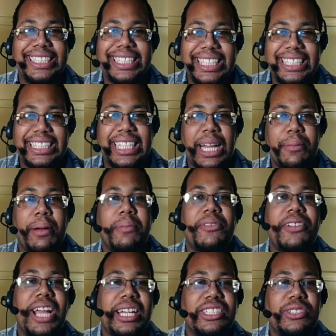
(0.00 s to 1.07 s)
This time I'll be
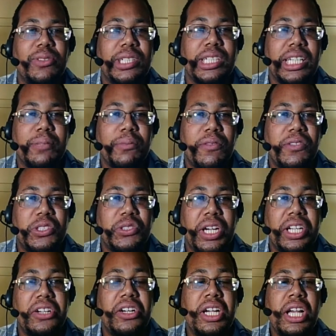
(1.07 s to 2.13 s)
reacting to another movie
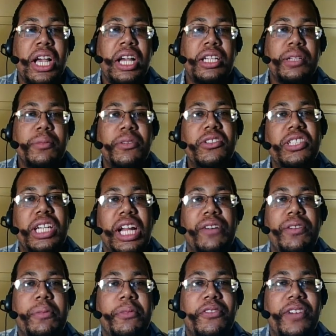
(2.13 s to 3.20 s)
trailer. The movie trailer I
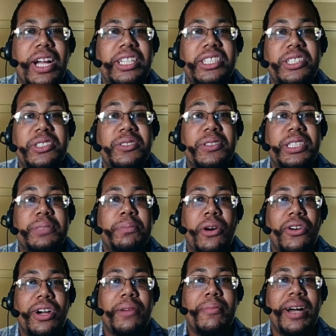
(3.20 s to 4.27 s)
will be reacting to is
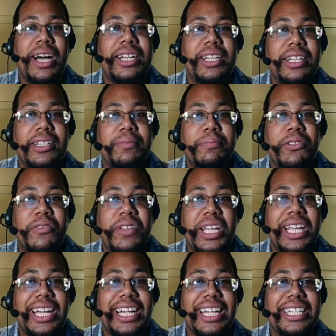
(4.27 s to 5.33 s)
Pokémon the movie.
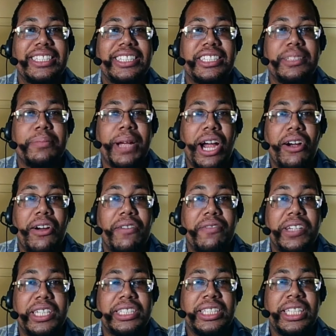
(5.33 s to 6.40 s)
Again, this is The Power of
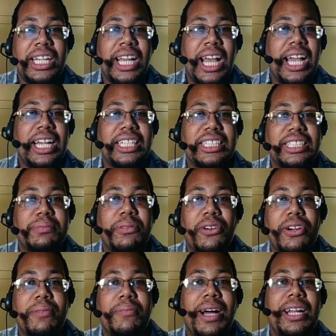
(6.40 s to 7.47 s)
Us. Again, this is
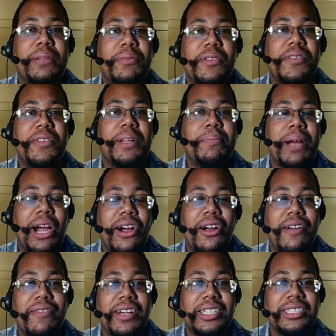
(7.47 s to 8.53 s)
Pokémon the movie, The Power
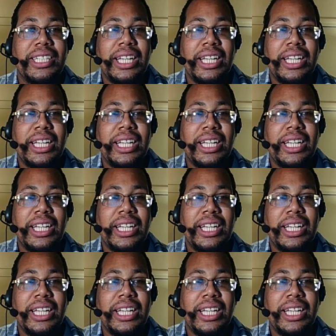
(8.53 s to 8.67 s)
of Us.